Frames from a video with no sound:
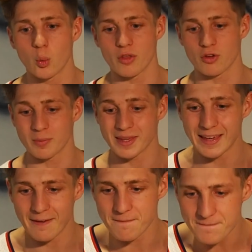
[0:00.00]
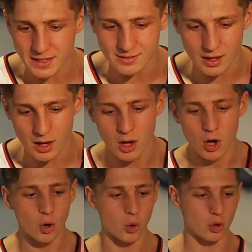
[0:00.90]
whether it be get fitter
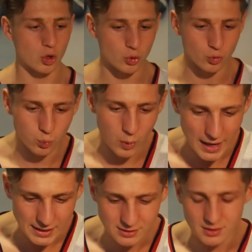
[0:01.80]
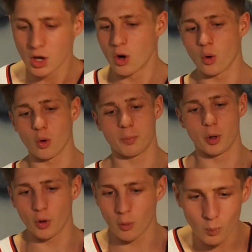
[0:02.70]
or lose weight or
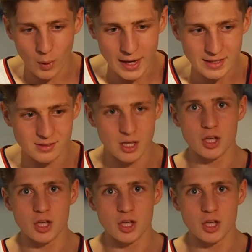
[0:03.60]
put on weight.